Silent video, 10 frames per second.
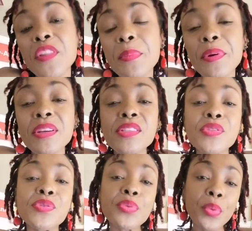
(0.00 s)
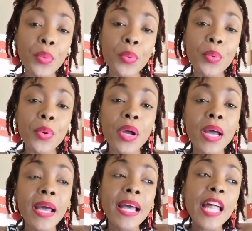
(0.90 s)
for the persons
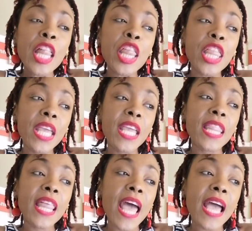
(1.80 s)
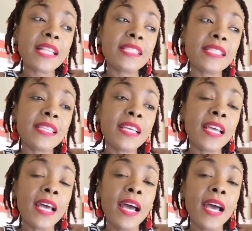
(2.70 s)
who think that